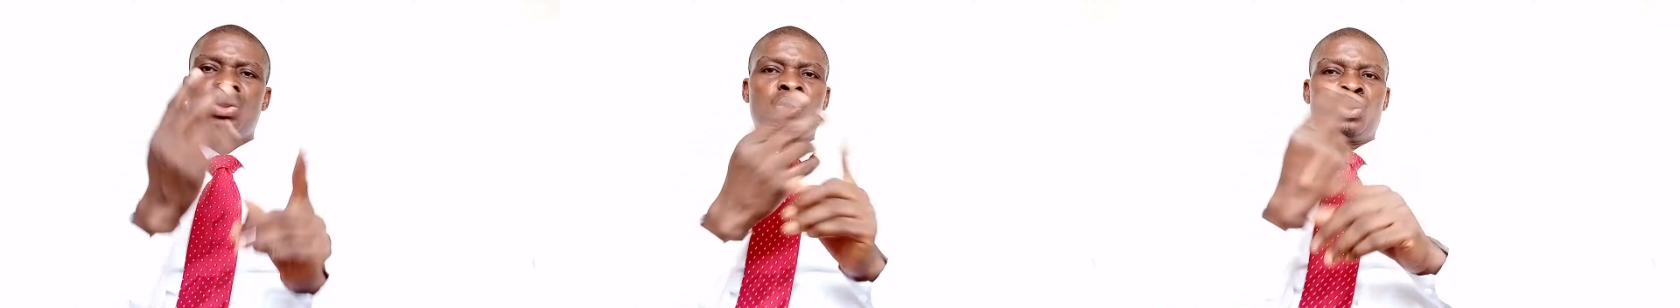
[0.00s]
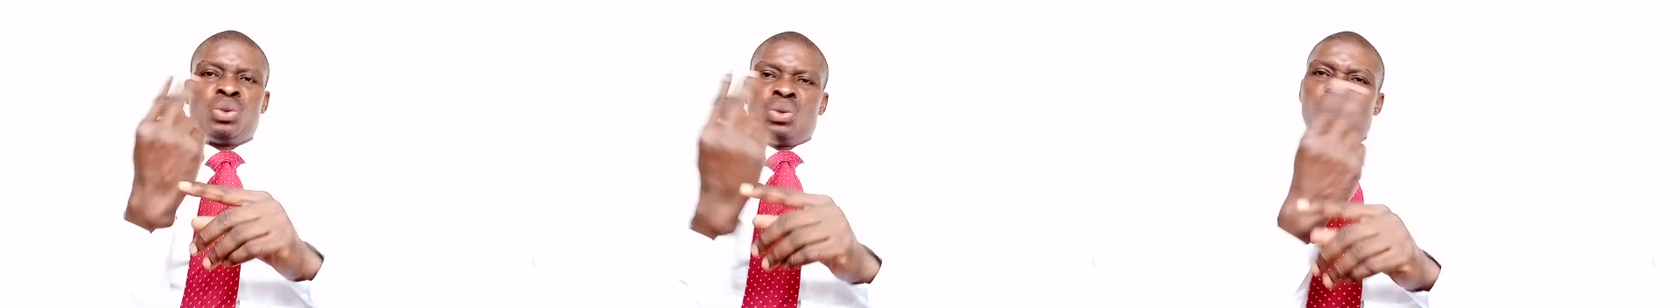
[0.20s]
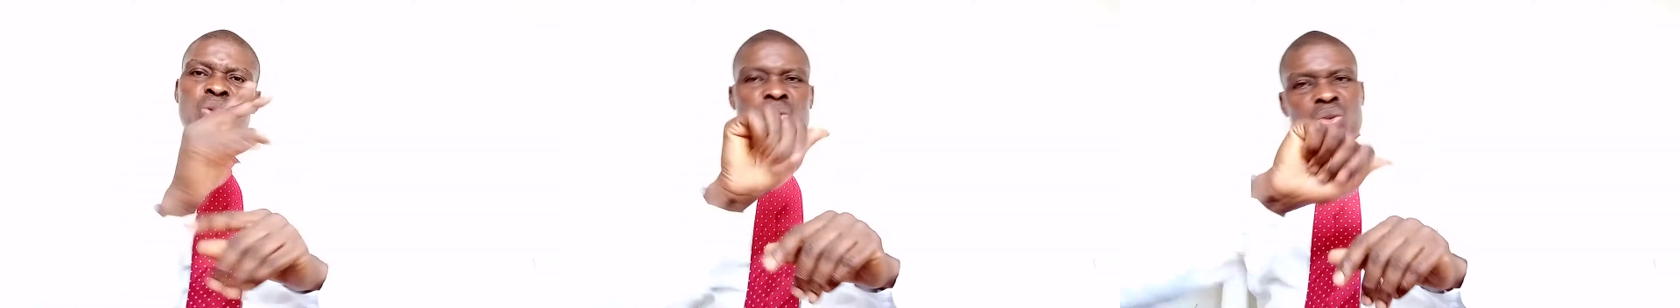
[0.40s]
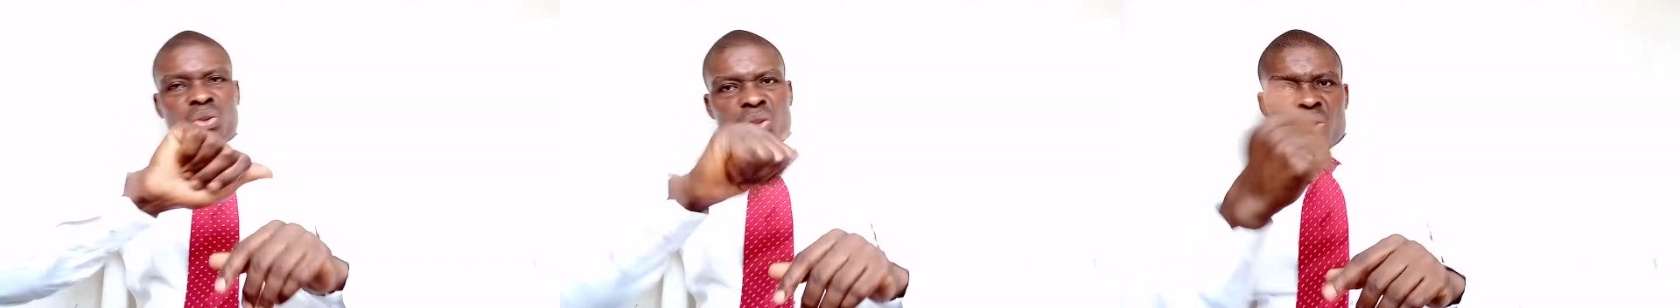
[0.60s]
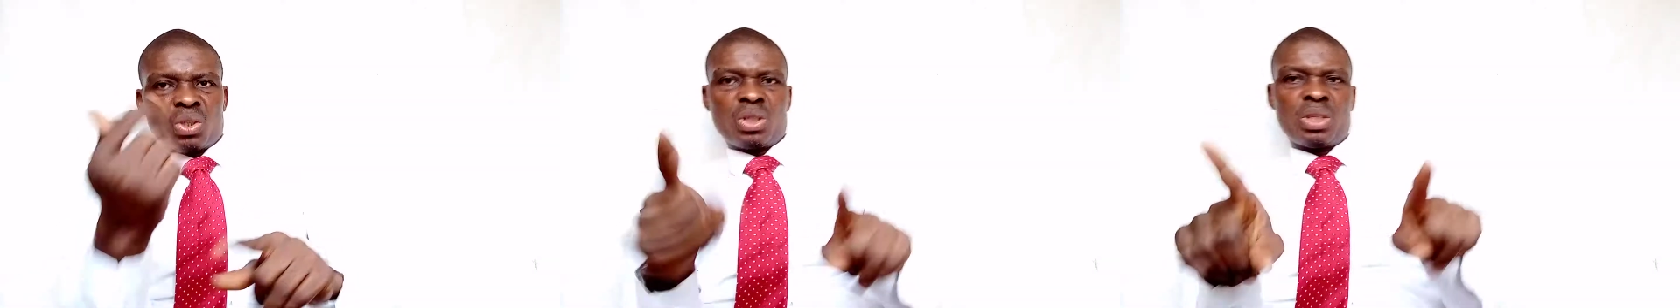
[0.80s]

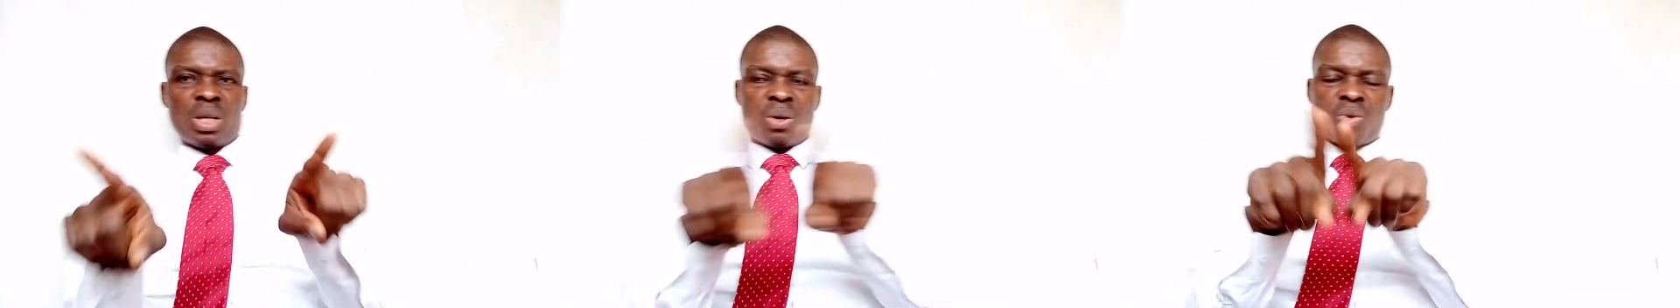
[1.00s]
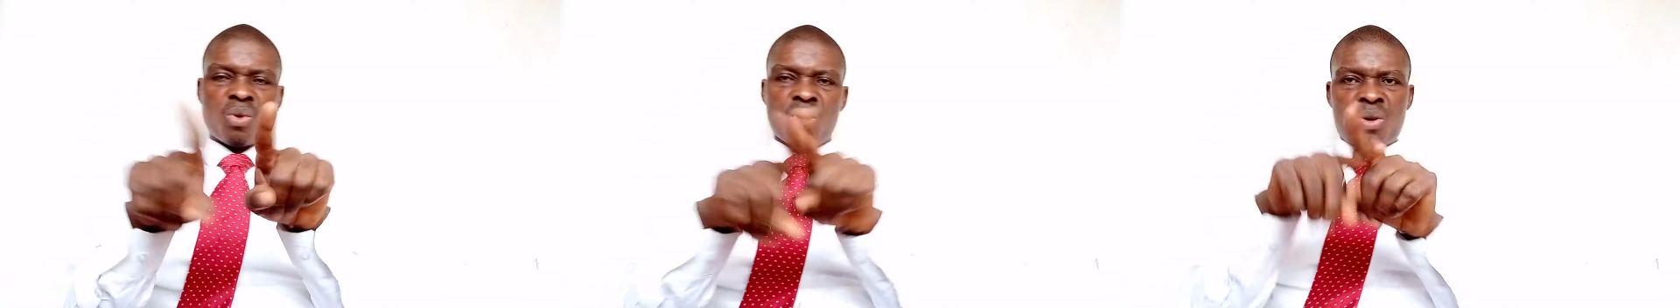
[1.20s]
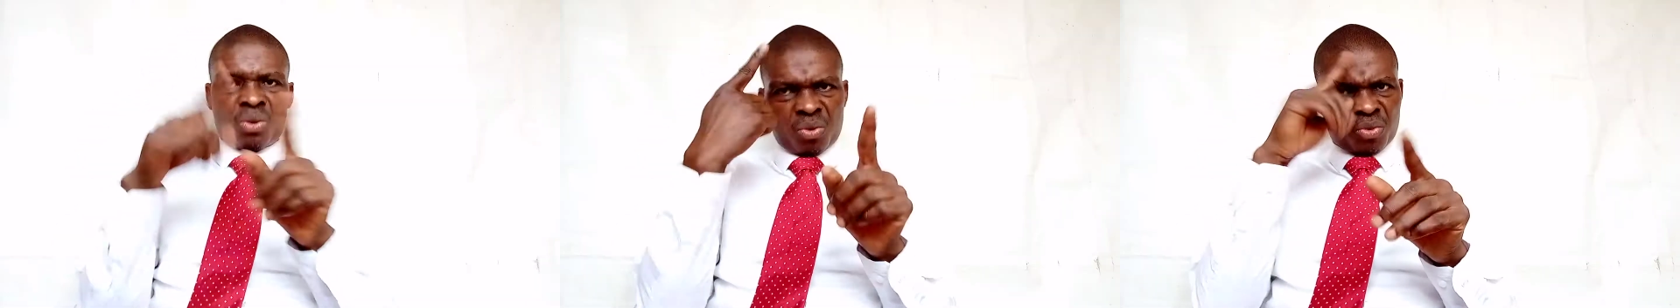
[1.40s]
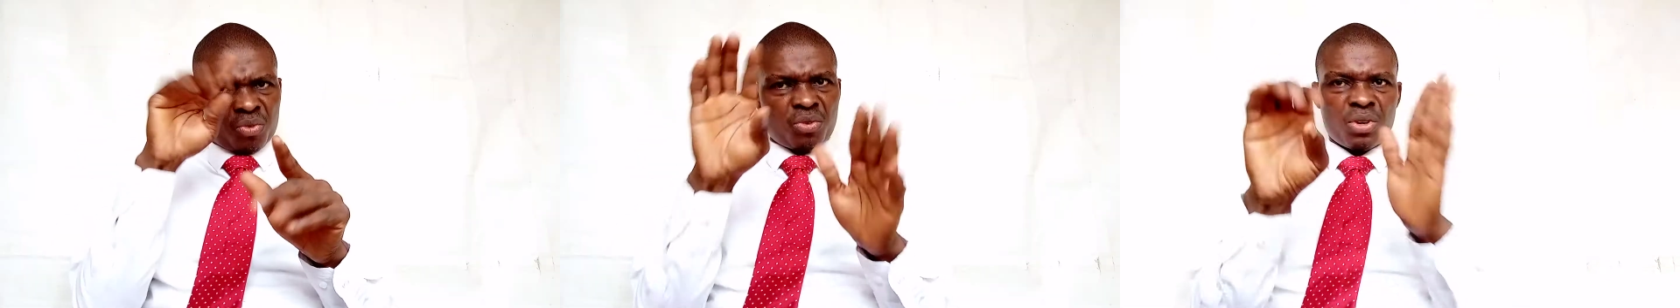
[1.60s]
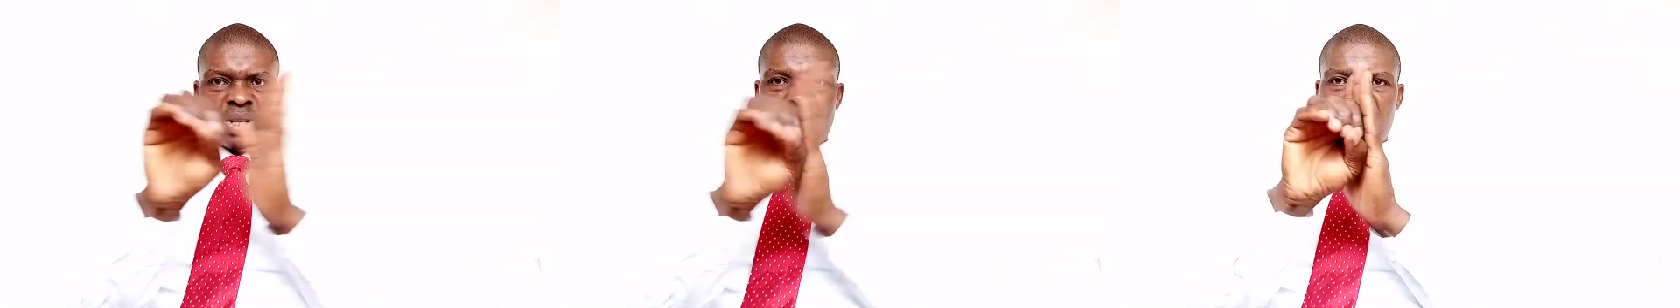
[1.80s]
Example:
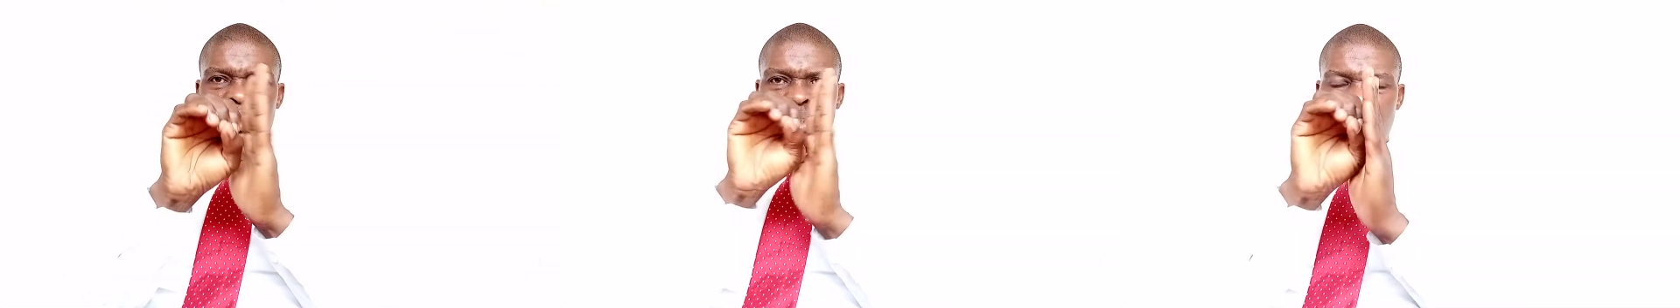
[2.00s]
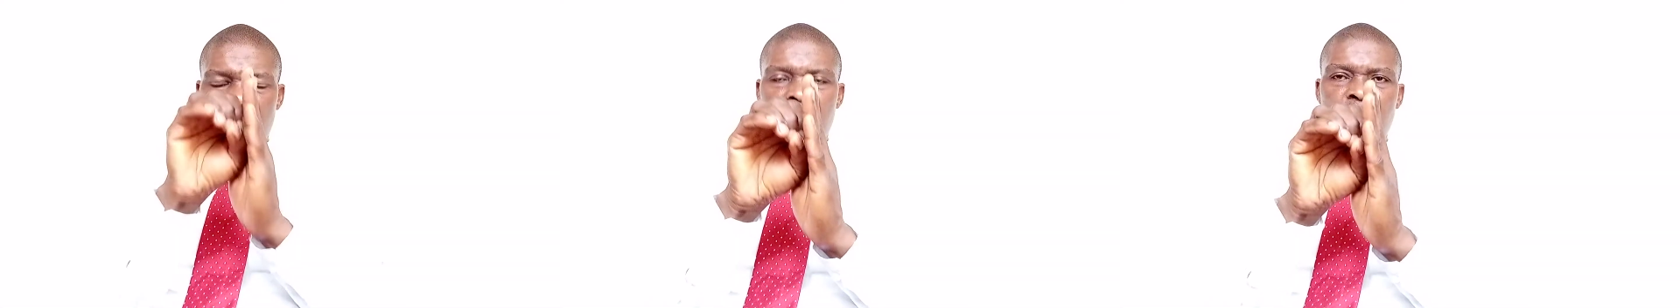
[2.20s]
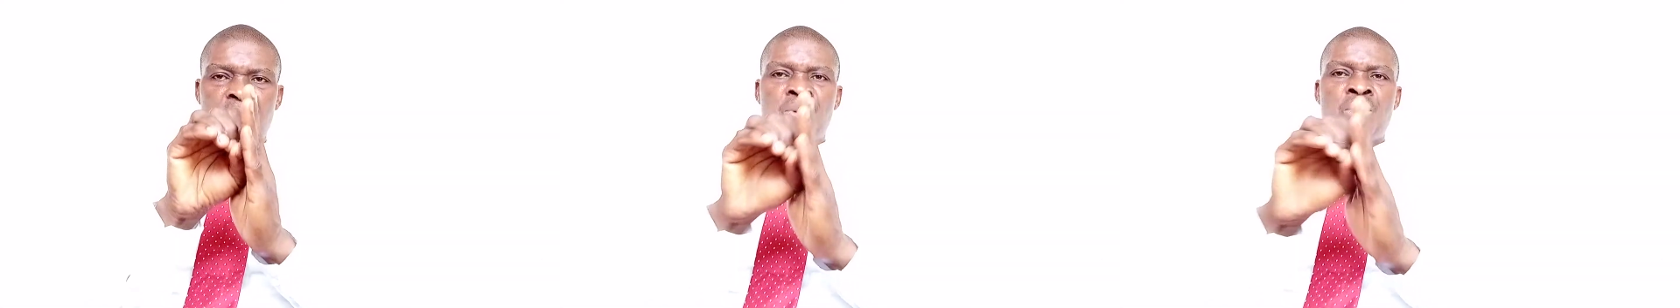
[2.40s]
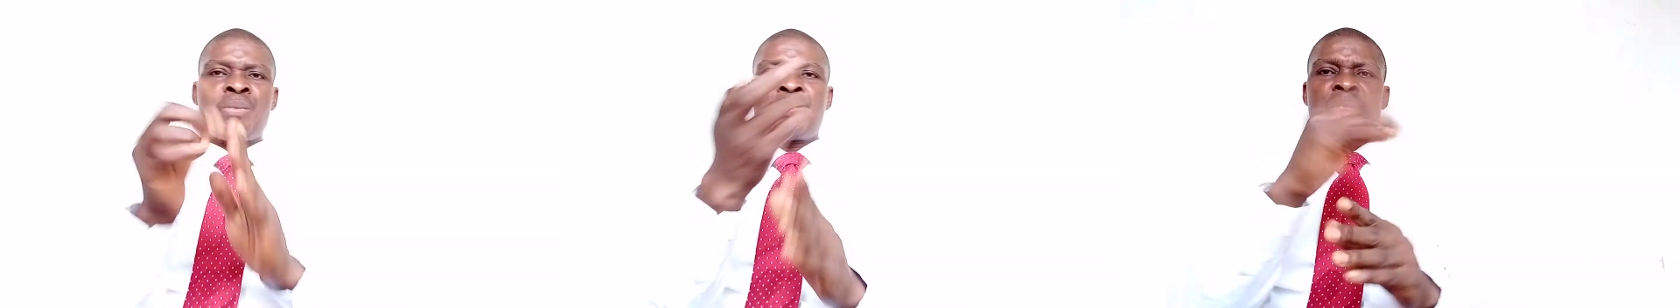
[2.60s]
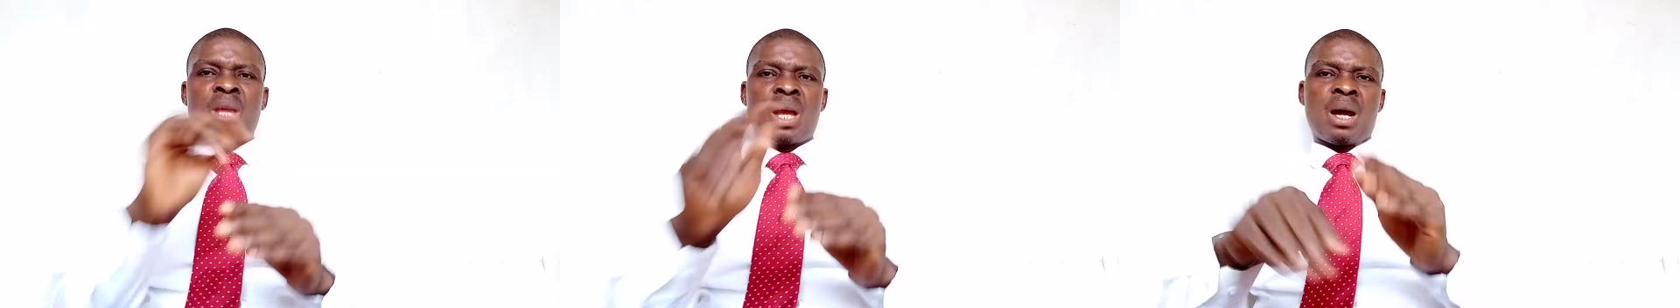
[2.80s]
I am
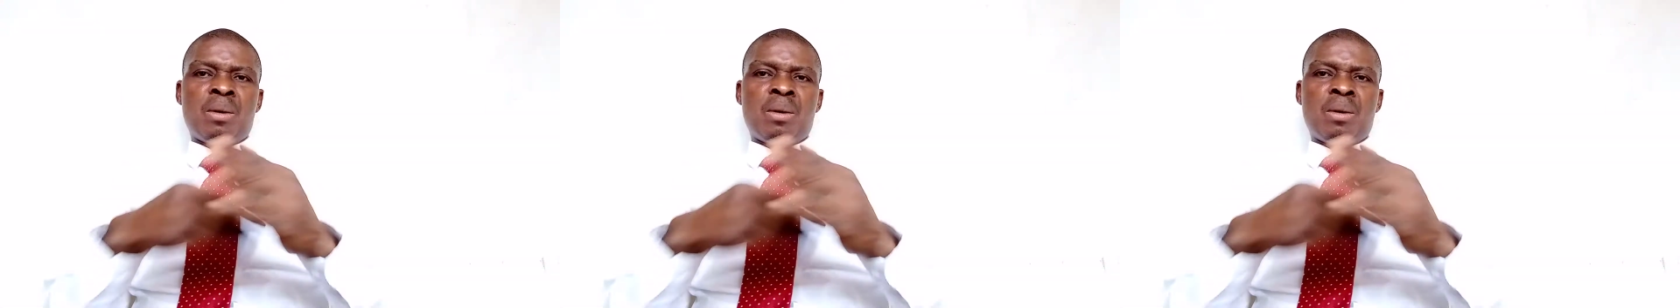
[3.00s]
presented